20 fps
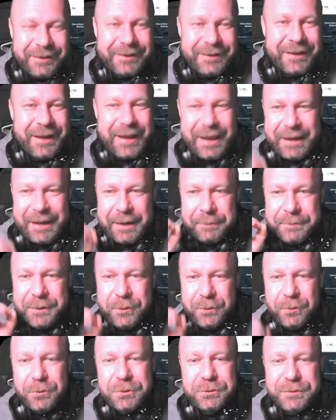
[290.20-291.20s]
Okay, and uh,
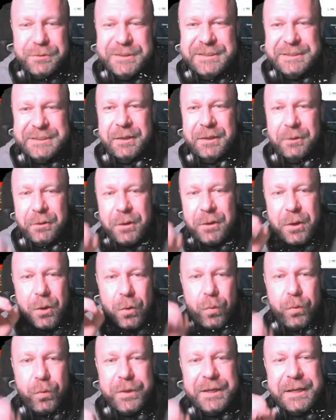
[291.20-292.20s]
because we sell,
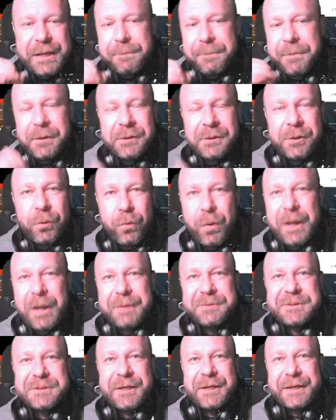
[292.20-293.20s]
we can build a
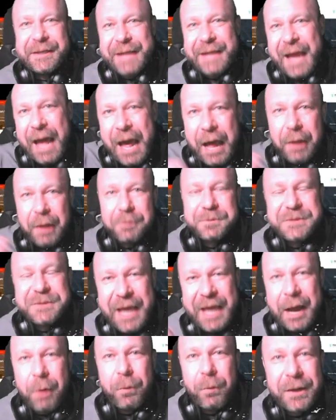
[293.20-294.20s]
website that helps
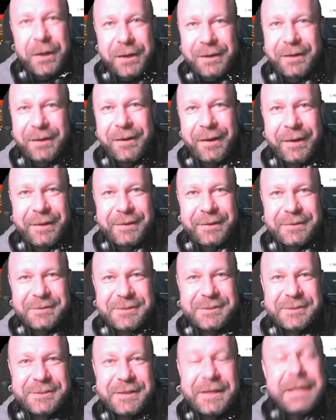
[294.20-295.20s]
our
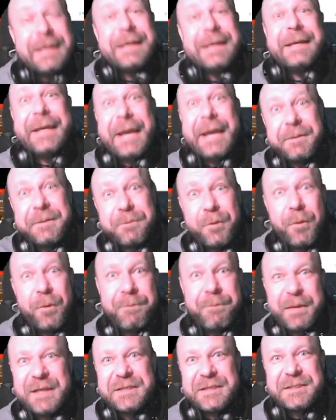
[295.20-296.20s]
clients get more
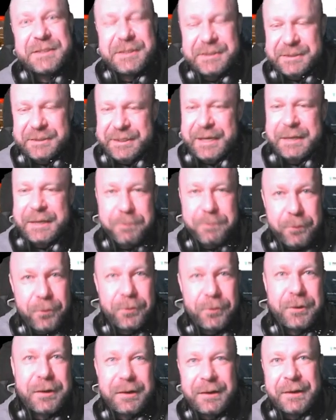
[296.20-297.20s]
business, get
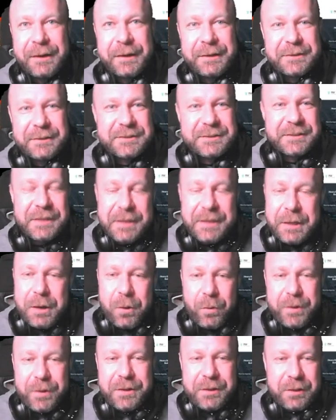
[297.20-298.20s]
more clients.
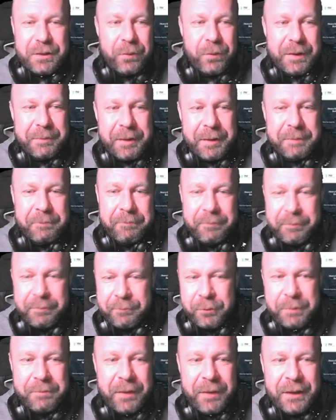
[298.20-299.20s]
When when my
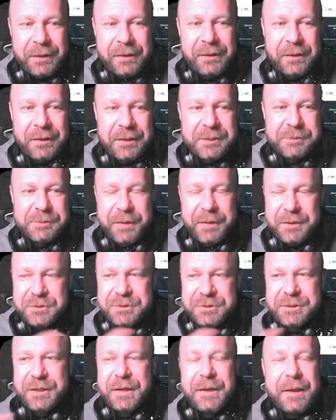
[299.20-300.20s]
when my clients
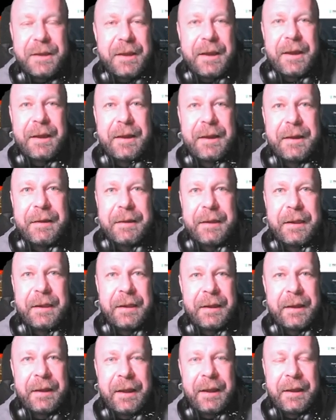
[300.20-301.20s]
post uh,
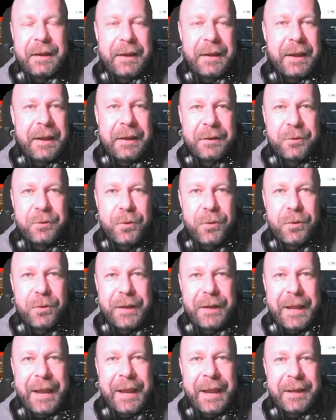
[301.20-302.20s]
uh, a
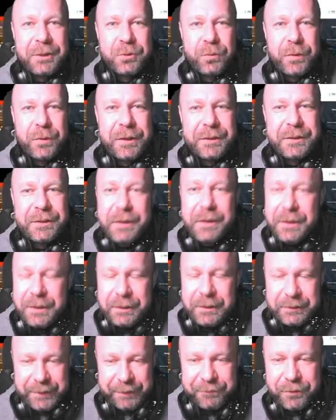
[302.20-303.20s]
Google AdWord,
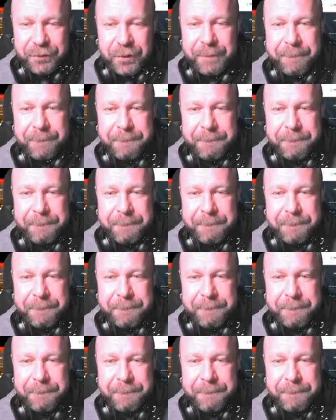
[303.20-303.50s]
they've got a